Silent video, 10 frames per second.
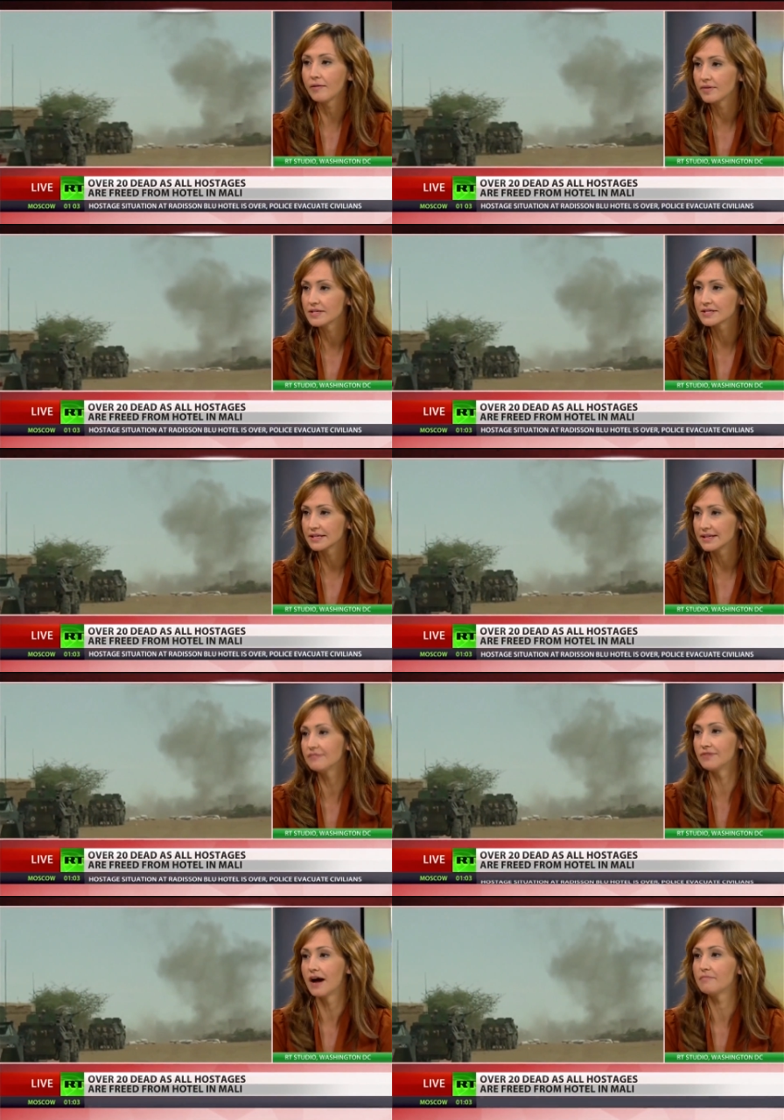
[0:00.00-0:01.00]
Obviously,
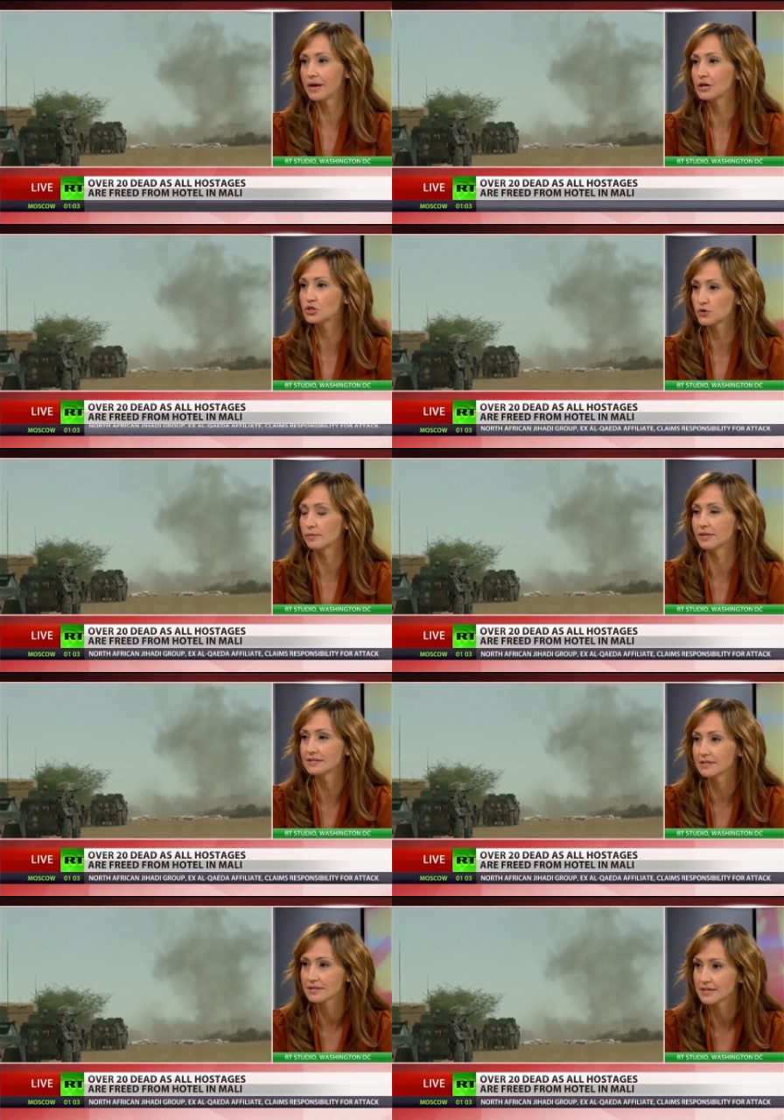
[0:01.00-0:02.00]
they've not been extremely
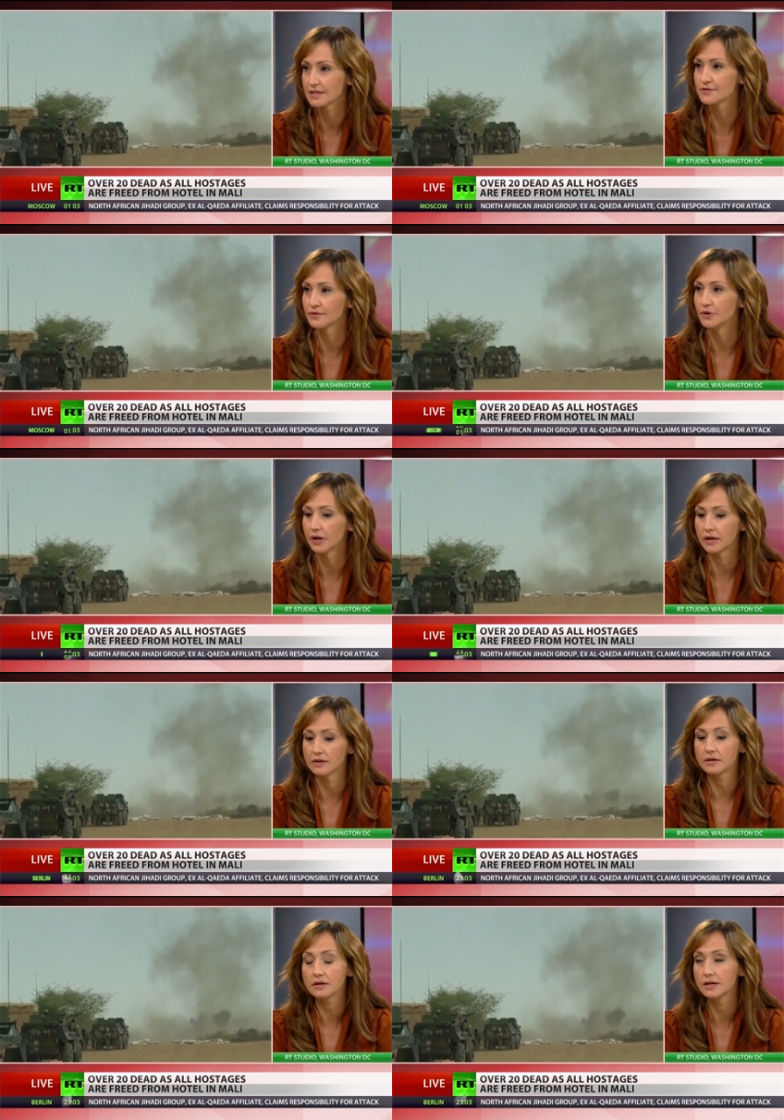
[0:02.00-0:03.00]
successful
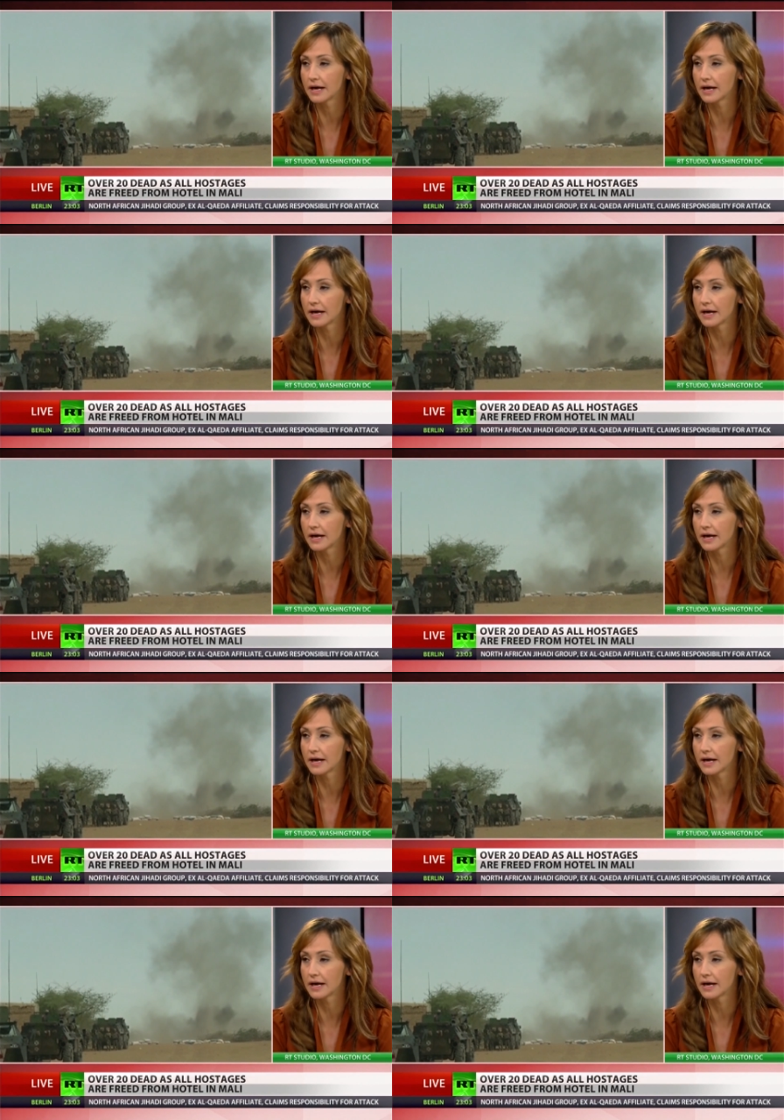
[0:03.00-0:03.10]
in